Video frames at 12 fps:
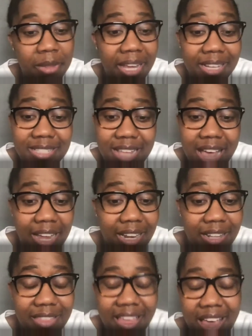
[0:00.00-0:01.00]

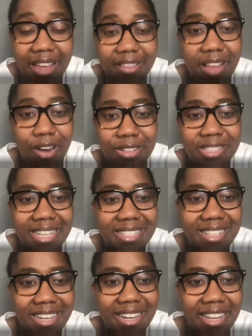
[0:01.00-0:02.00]
excited that our
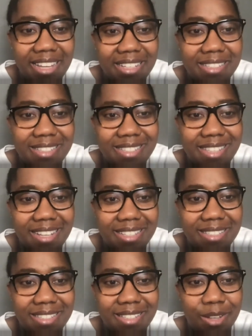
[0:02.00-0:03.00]
season
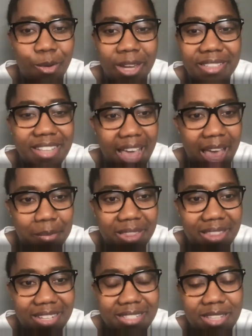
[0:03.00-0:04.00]
is going to
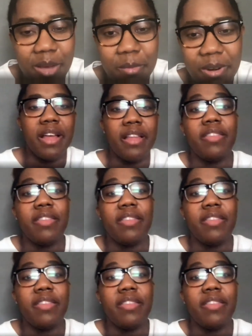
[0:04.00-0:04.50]
happen this summer.